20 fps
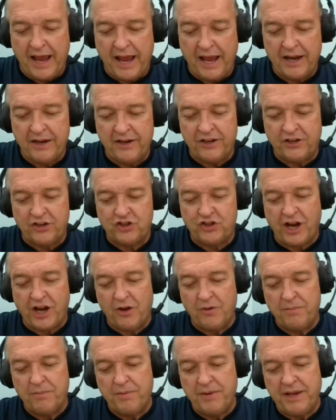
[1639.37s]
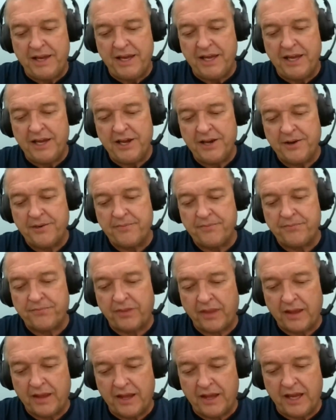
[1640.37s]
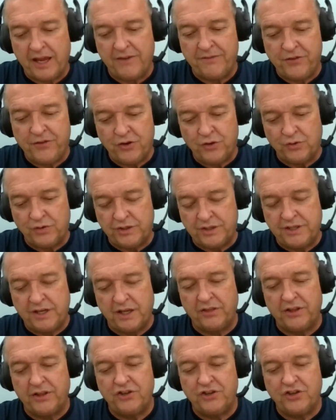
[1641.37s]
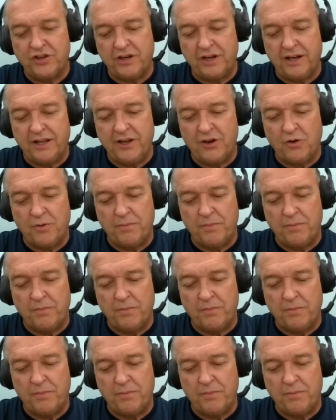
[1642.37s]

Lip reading: and it shall be, if you diligently